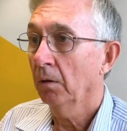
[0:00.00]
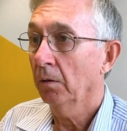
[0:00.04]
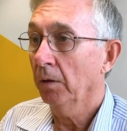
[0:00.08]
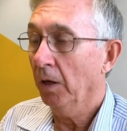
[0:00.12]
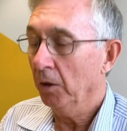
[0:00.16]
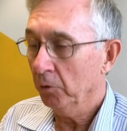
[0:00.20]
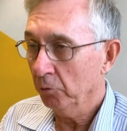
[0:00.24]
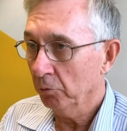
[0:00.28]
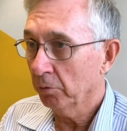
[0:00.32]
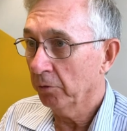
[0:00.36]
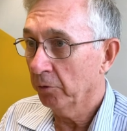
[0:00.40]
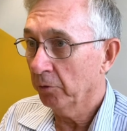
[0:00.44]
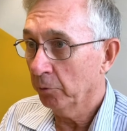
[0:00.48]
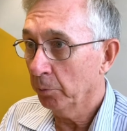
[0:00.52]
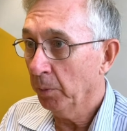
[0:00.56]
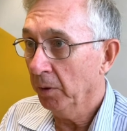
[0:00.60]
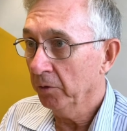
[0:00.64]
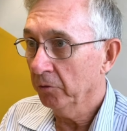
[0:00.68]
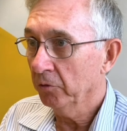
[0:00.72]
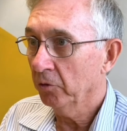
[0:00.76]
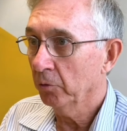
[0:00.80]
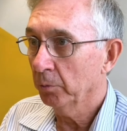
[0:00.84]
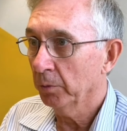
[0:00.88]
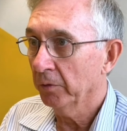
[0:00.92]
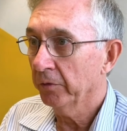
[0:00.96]
Those
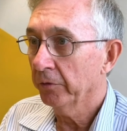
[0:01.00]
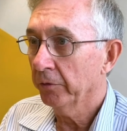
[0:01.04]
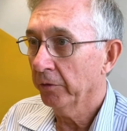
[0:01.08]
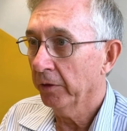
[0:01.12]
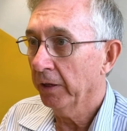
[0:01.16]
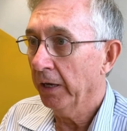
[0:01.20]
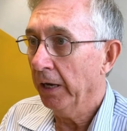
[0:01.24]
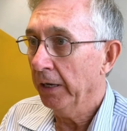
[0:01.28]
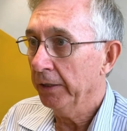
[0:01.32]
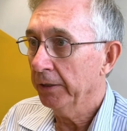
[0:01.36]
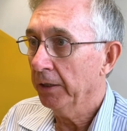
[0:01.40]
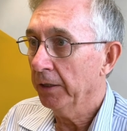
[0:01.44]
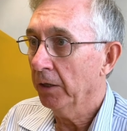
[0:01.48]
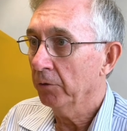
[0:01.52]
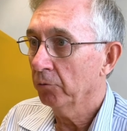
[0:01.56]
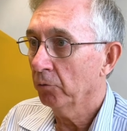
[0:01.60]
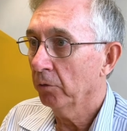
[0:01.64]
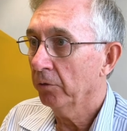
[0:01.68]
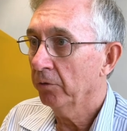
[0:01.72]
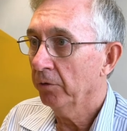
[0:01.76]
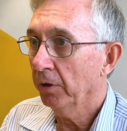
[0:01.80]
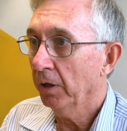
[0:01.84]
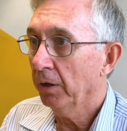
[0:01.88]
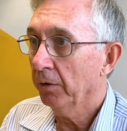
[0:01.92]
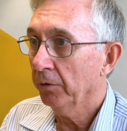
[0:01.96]
responsible for the
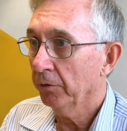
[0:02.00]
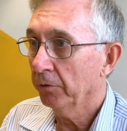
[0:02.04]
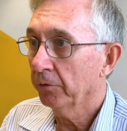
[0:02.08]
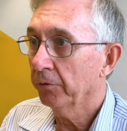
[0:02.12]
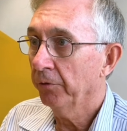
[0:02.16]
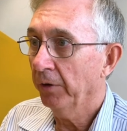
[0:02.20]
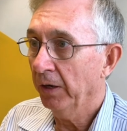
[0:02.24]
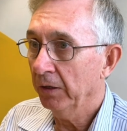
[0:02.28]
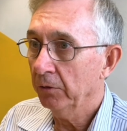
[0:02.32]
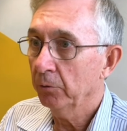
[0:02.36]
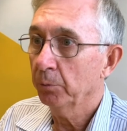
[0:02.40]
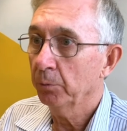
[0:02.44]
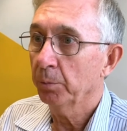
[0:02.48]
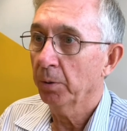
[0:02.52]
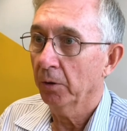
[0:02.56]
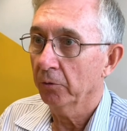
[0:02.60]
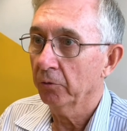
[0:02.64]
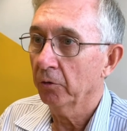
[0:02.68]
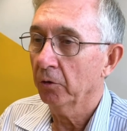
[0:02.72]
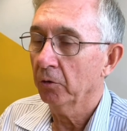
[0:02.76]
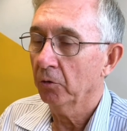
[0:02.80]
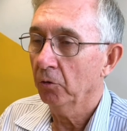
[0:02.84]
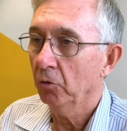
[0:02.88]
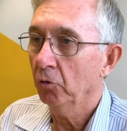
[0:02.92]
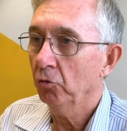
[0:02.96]
800 deaths face
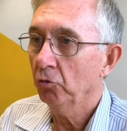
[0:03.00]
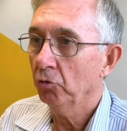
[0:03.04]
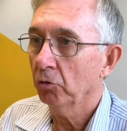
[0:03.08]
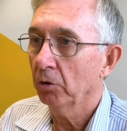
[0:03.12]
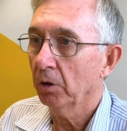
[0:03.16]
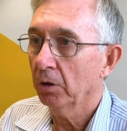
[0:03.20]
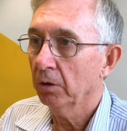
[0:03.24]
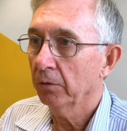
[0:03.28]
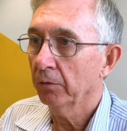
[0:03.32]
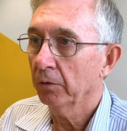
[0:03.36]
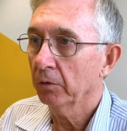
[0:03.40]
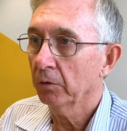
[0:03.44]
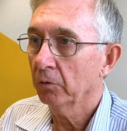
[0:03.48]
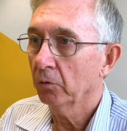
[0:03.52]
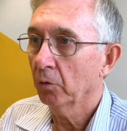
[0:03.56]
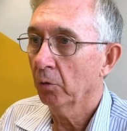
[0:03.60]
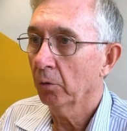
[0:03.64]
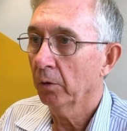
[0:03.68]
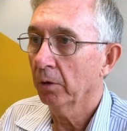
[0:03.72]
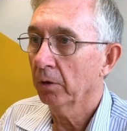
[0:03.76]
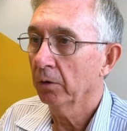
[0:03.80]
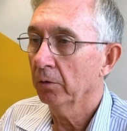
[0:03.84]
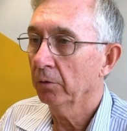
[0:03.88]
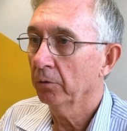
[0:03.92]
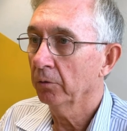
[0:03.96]
prosecution under
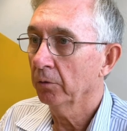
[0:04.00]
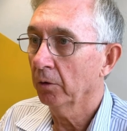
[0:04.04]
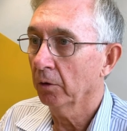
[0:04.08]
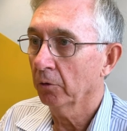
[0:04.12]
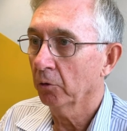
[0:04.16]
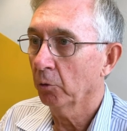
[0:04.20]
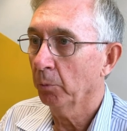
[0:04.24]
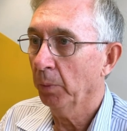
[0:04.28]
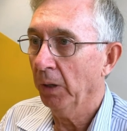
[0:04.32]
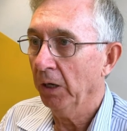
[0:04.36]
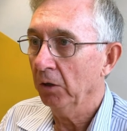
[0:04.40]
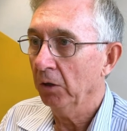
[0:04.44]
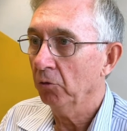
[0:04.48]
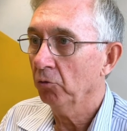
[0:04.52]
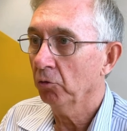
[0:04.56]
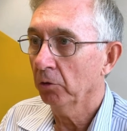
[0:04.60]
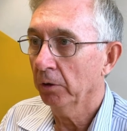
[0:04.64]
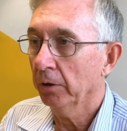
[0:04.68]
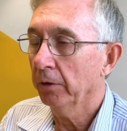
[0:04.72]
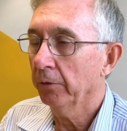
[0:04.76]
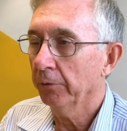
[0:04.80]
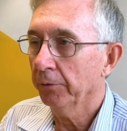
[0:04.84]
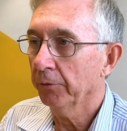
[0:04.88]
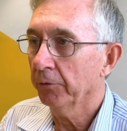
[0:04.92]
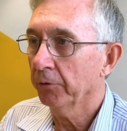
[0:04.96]
Victoria's
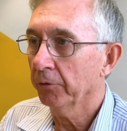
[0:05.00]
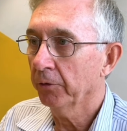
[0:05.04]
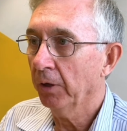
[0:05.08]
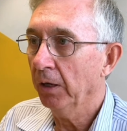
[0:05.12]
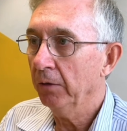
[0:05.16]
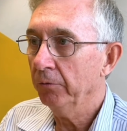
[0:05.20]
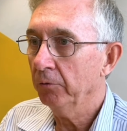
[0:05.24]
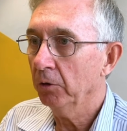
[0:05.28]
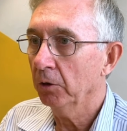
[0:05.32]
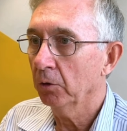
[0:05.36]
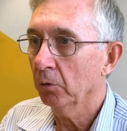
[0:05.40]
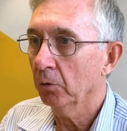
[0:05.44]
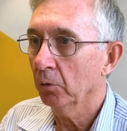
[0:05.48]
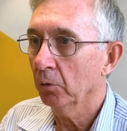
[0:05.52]
occupational health and safety